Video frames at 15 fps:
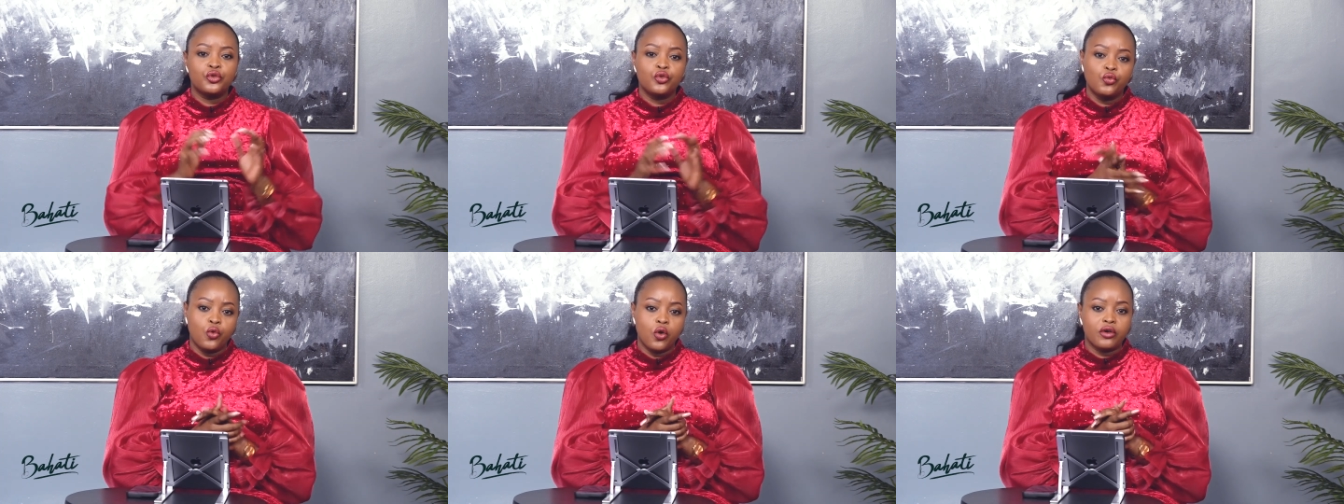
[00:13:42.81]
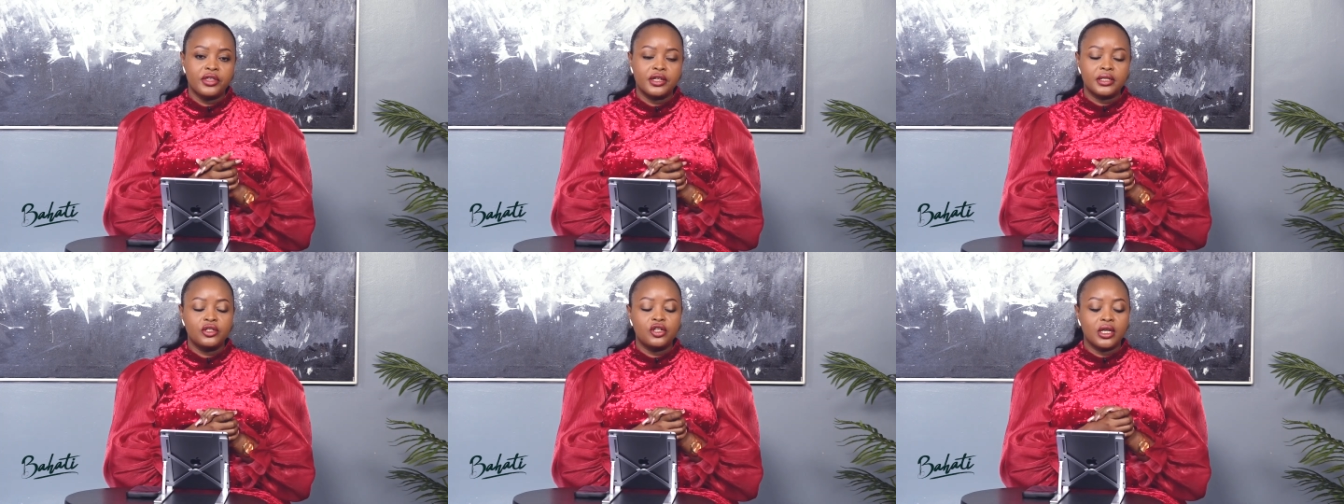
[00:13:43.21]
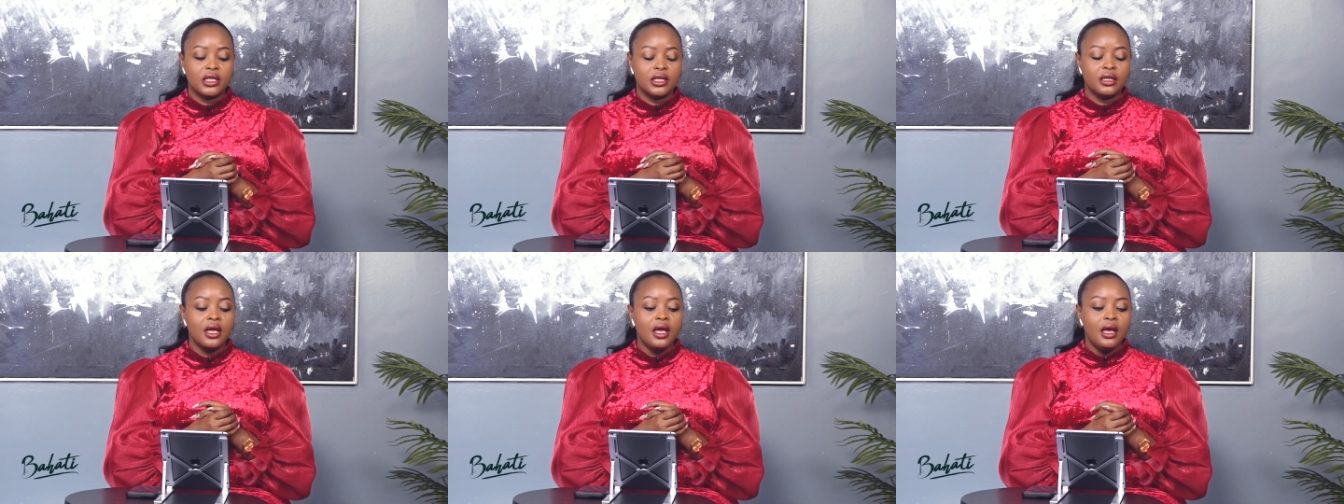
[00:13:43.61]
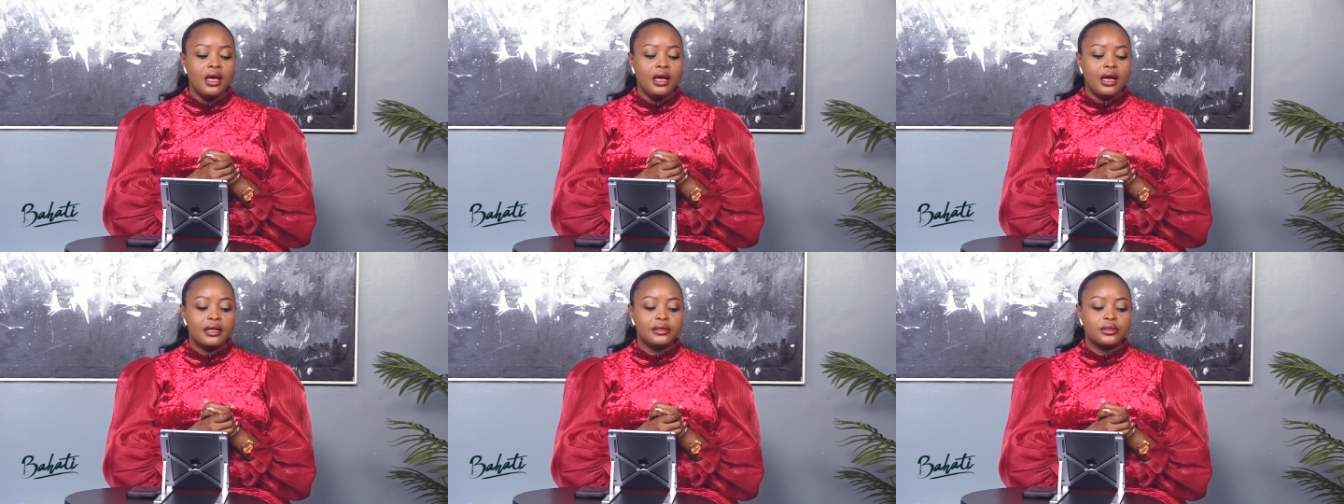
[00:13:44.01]
walk this journey.
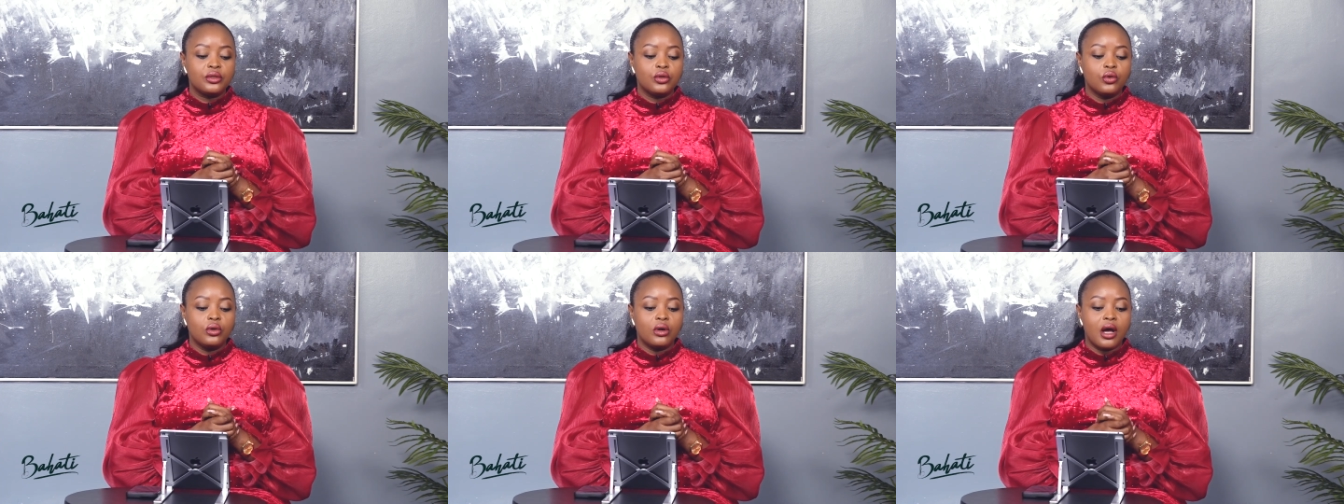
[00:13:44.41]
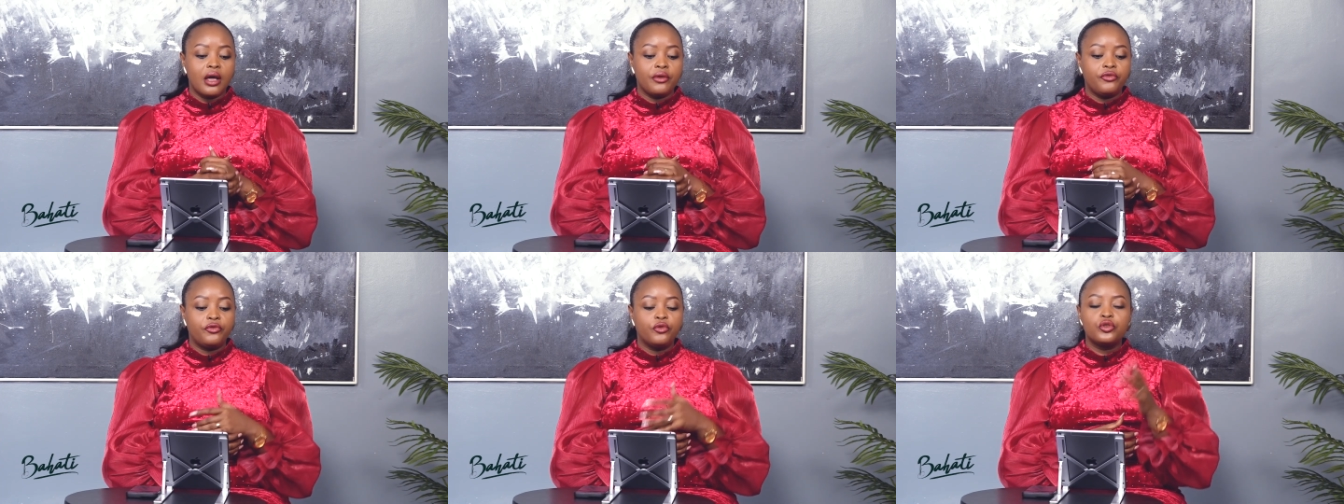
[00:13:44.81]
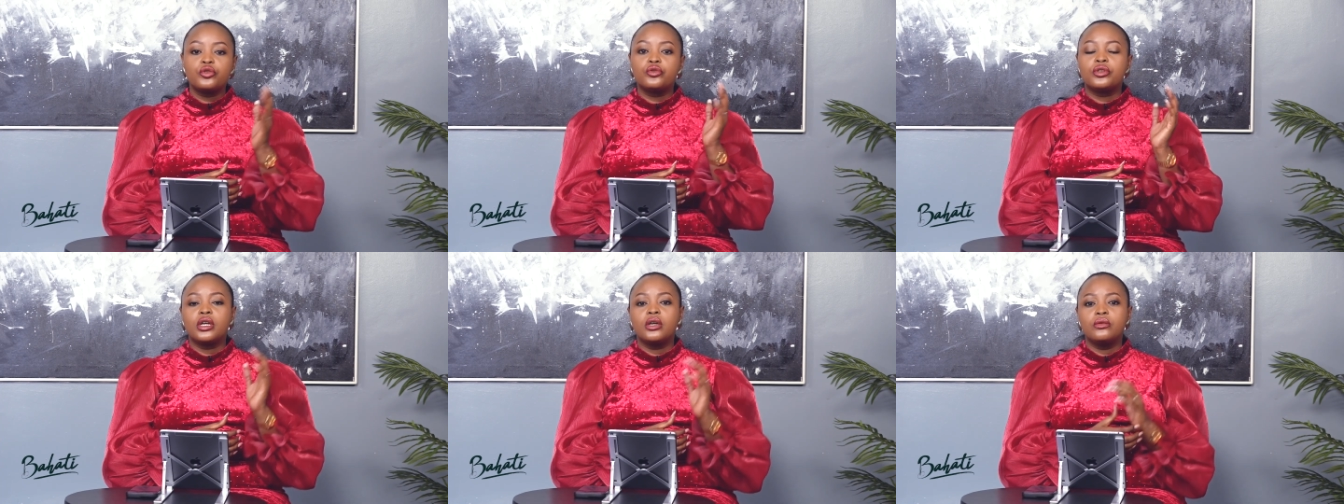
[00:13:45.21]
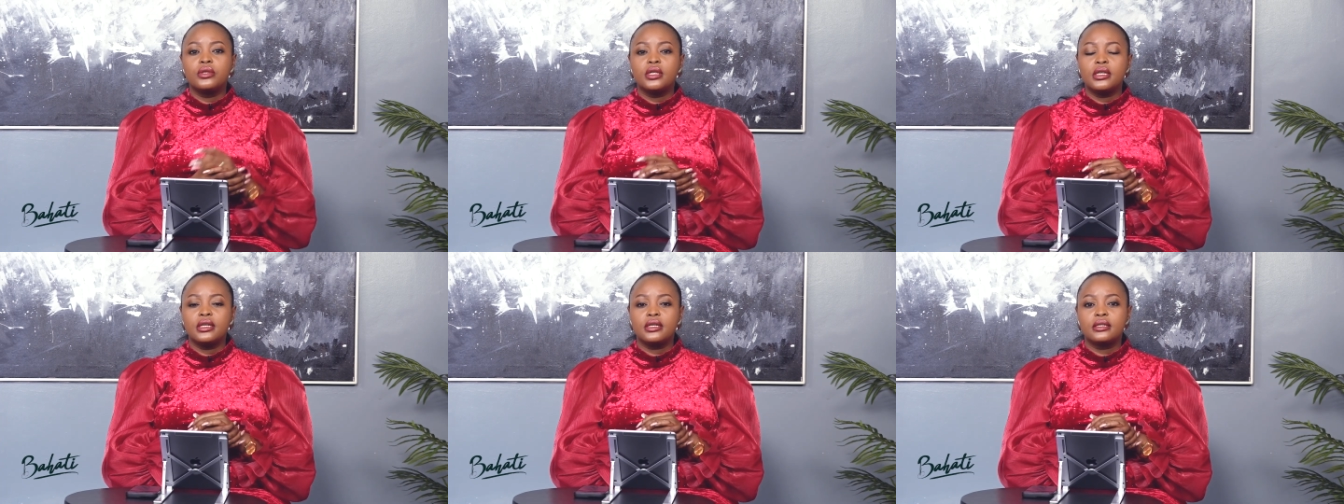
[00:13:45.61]
And so I flew to town
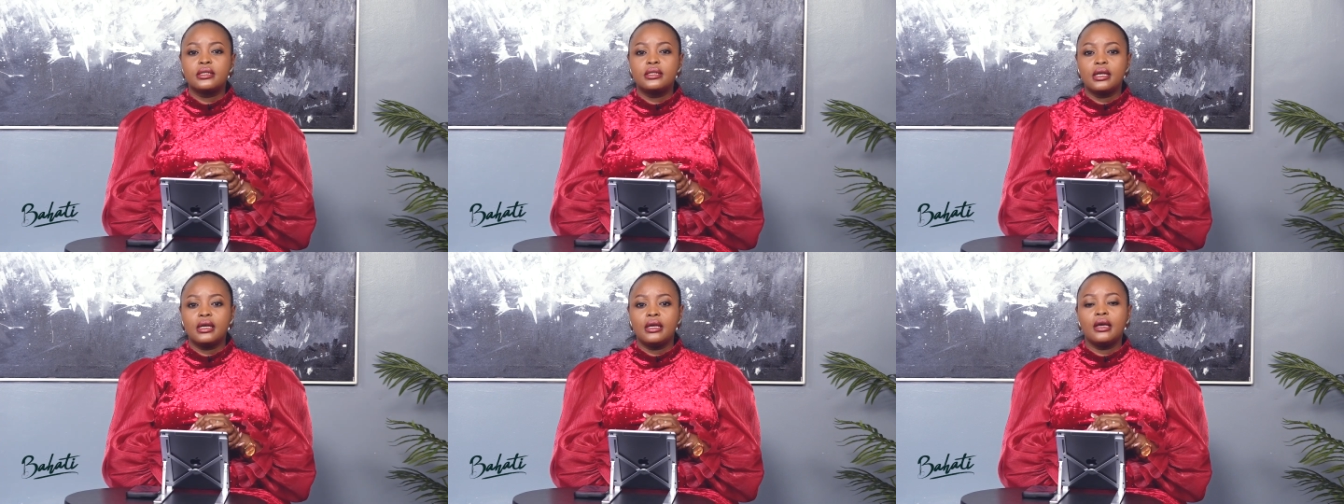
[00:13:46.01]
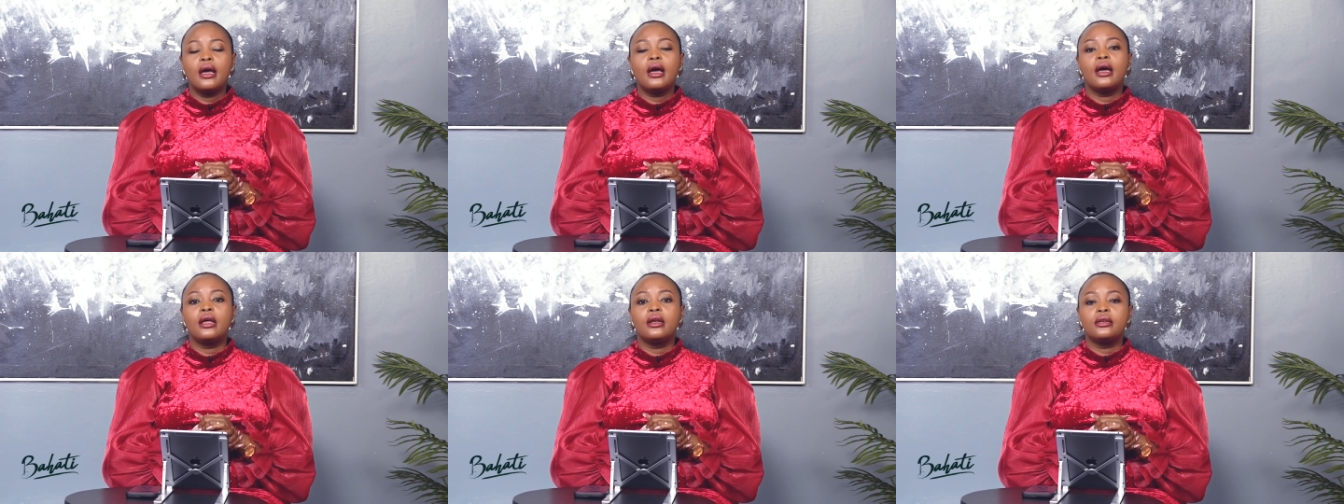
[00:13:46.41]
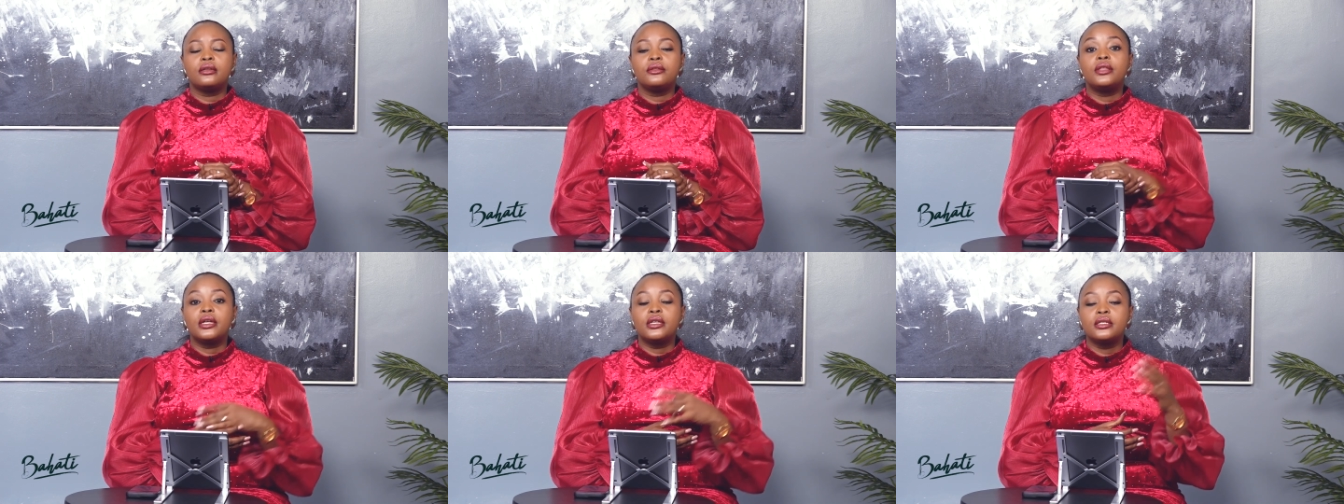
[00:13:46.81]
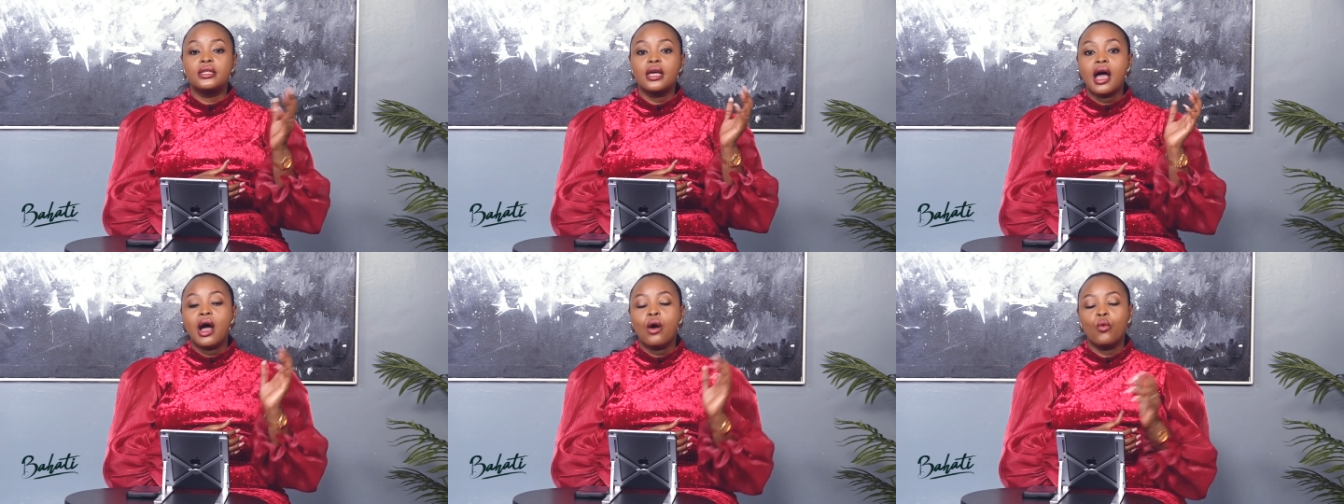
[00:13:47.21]
the next day, and that is
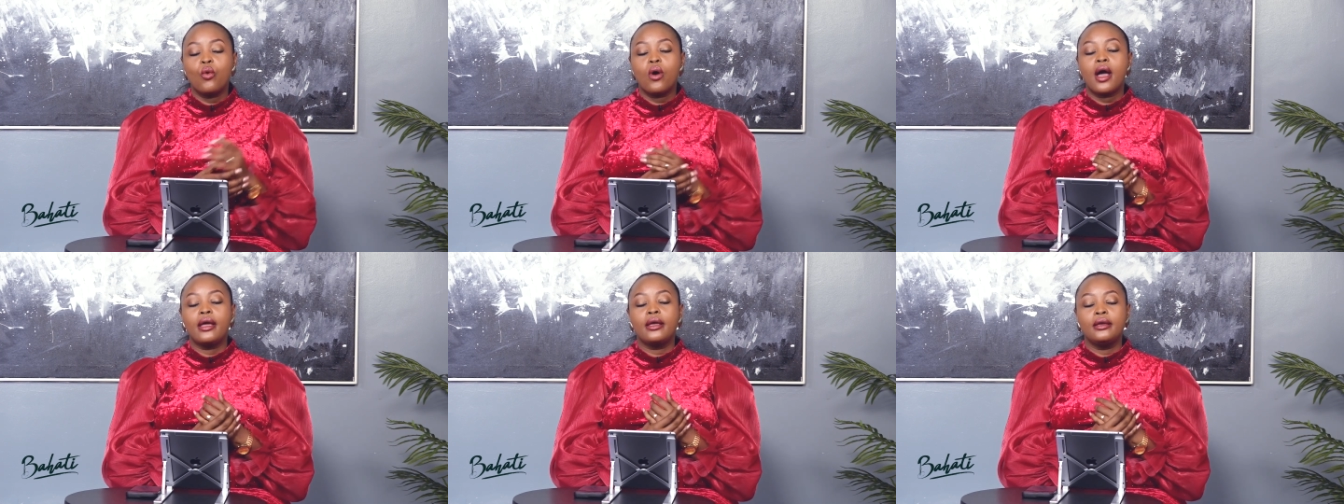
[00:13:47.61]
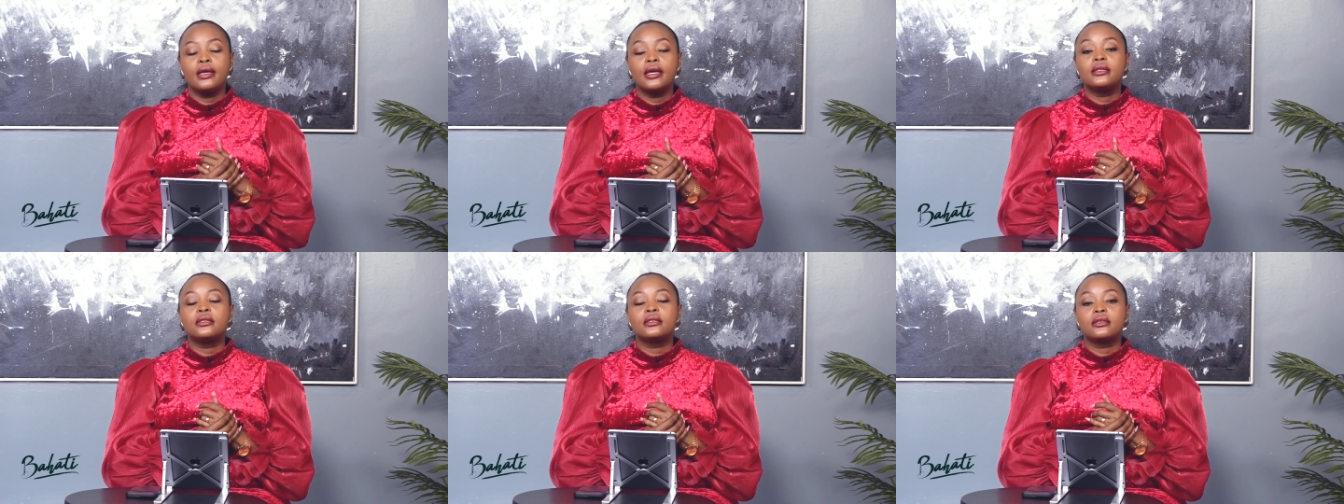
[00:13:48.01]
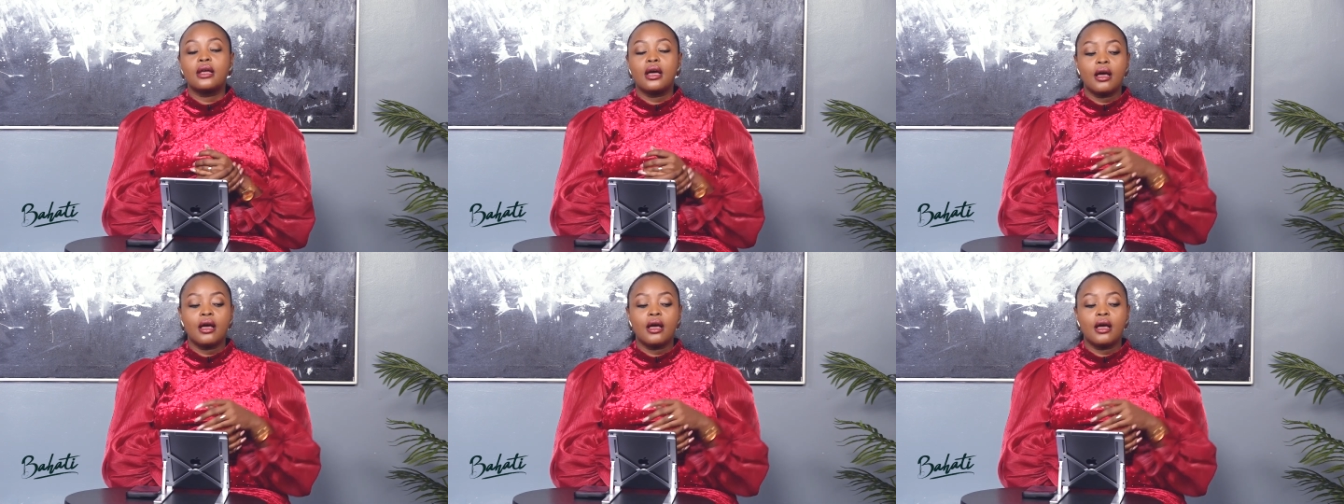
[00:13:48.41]
how I get